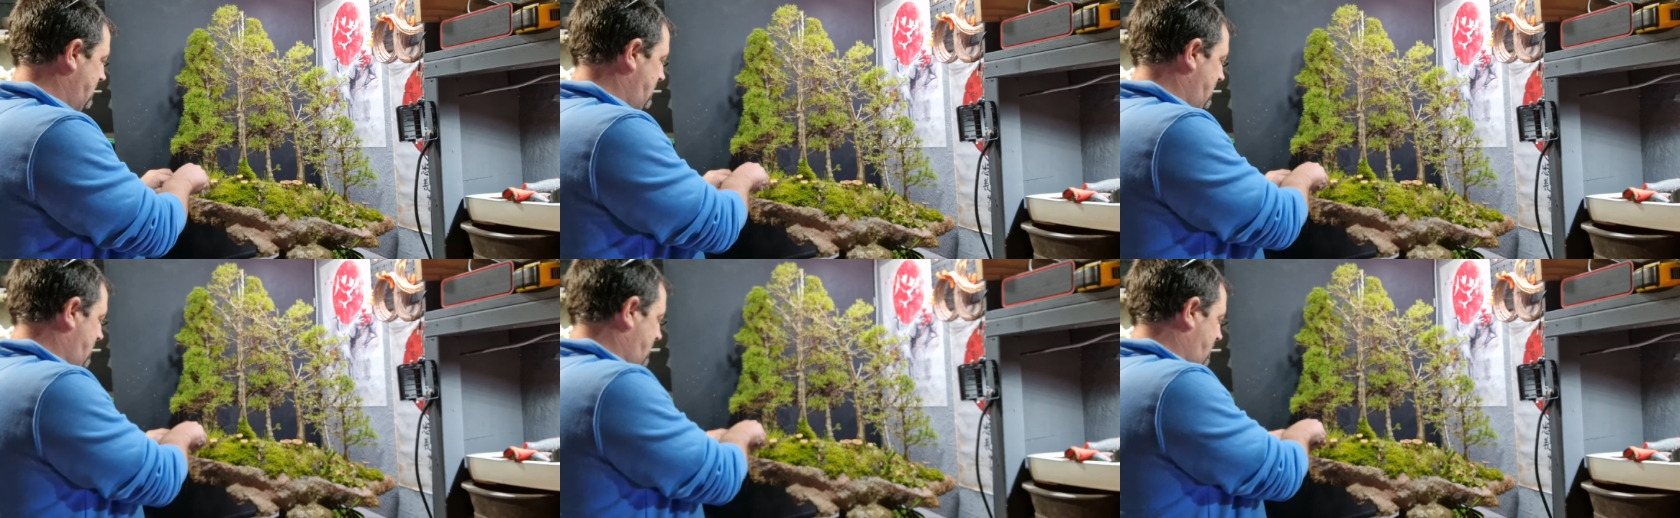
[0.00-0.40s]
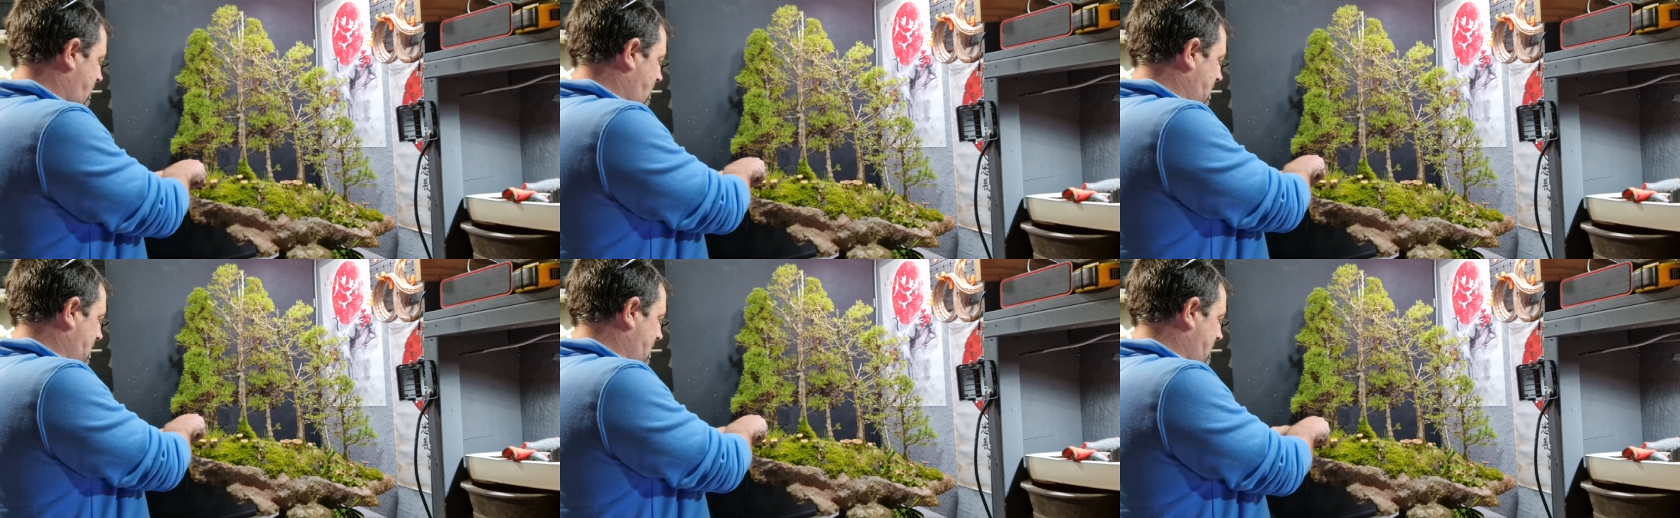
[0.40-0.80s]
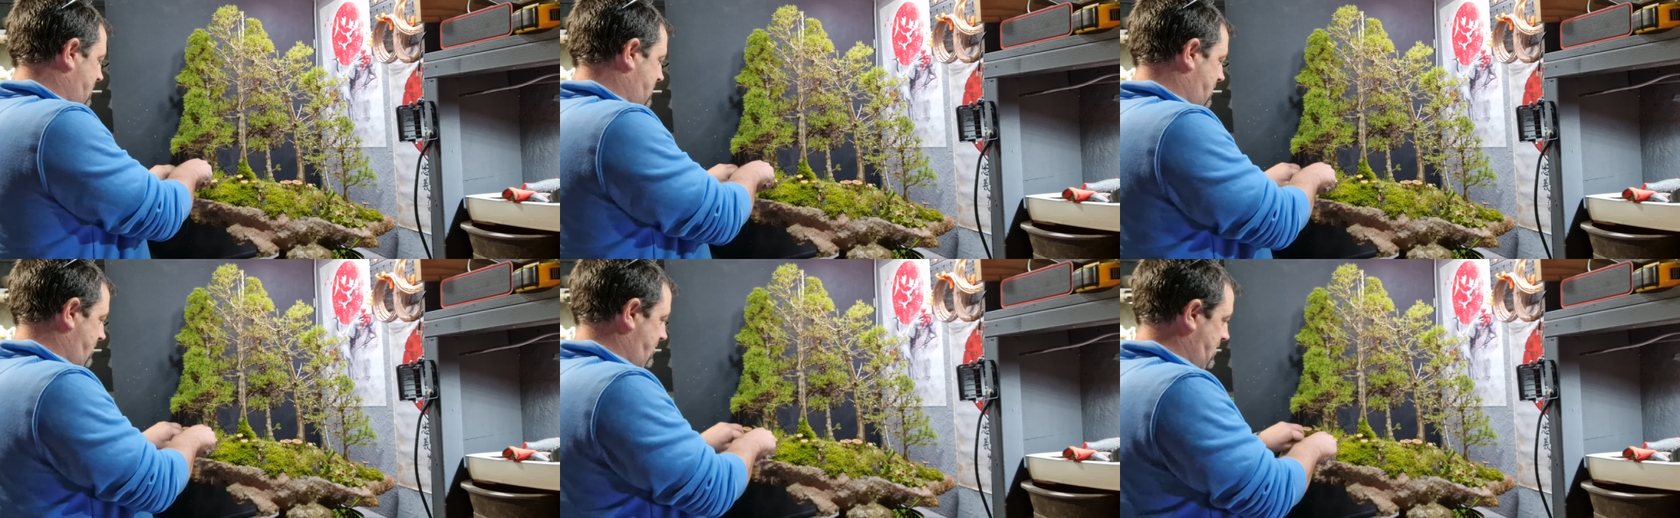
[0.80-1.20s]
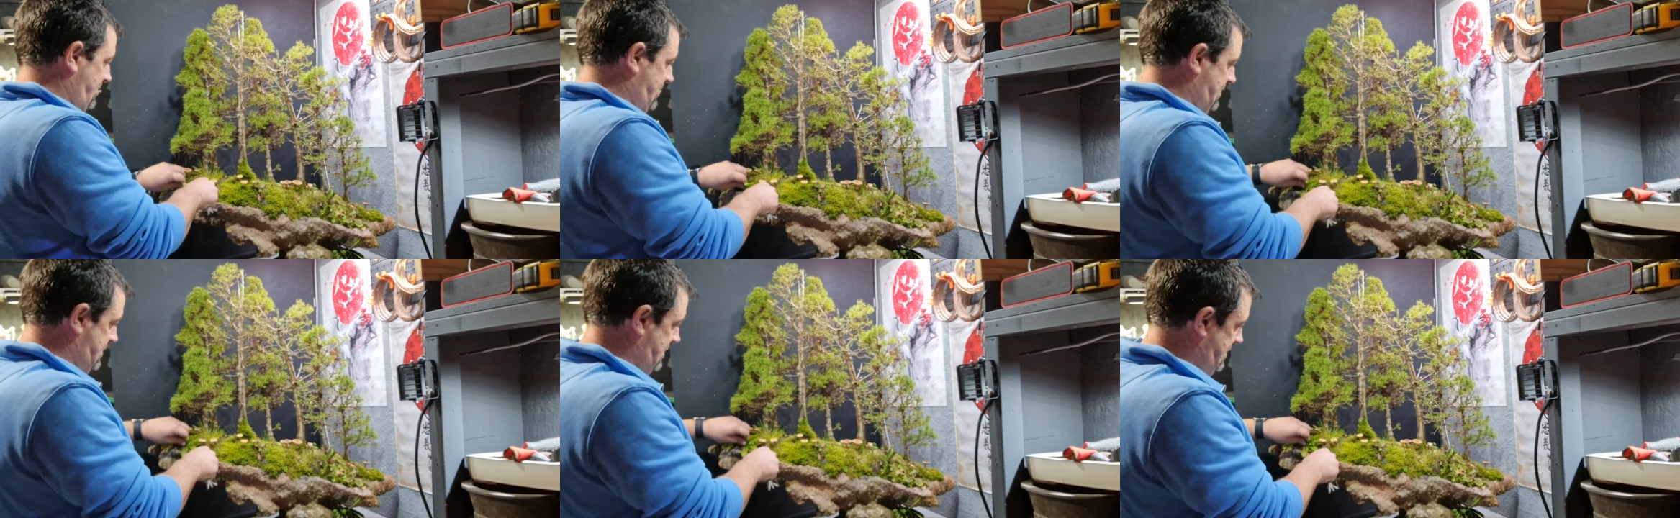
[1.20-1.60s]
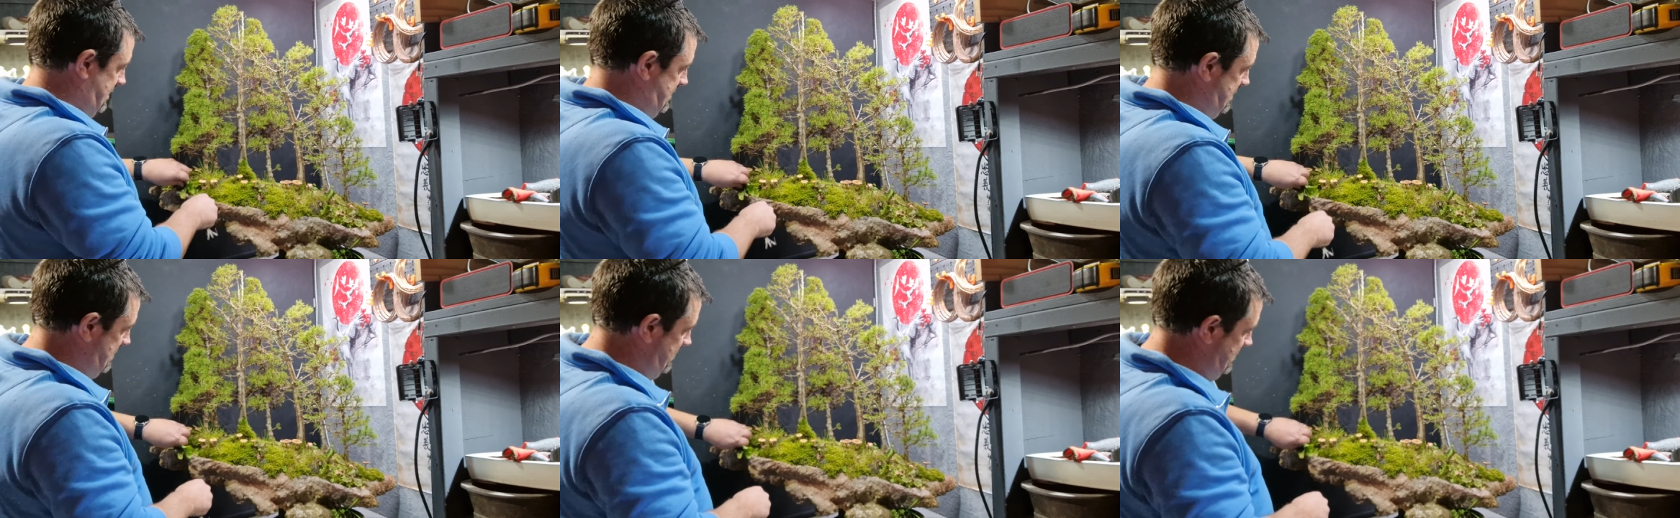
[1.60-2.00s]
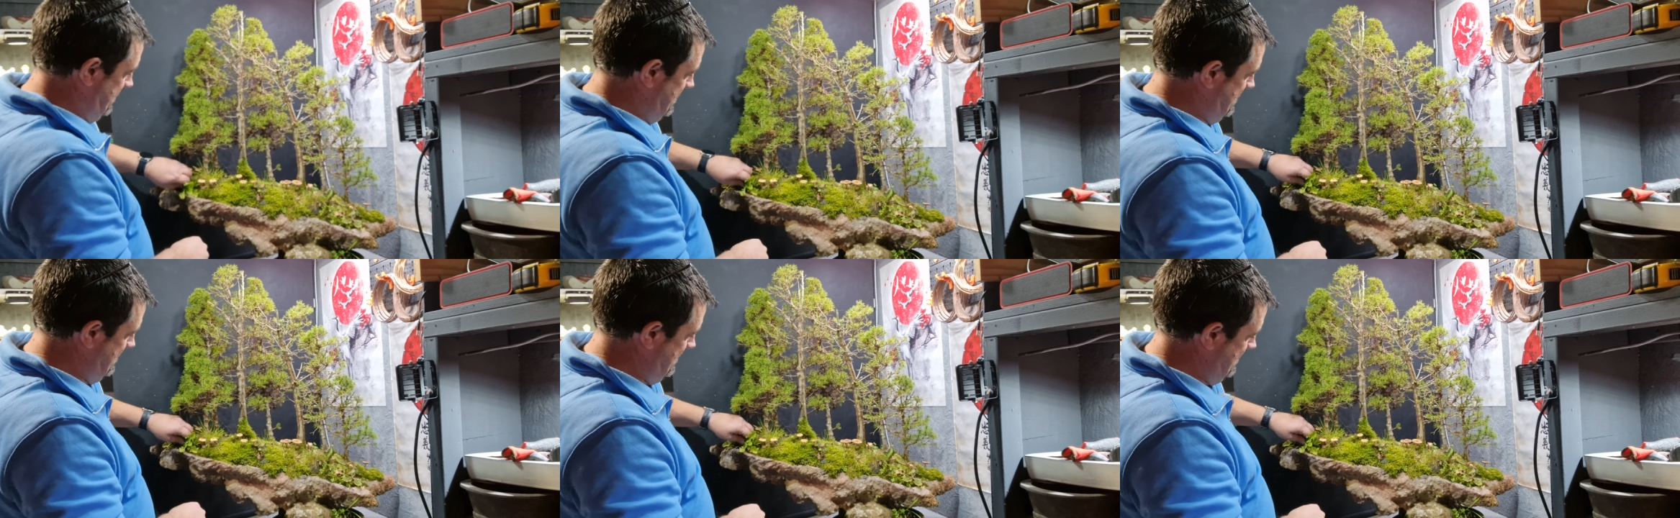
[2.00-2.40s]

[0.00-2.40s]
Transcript: you know the weeds and maybe take some of the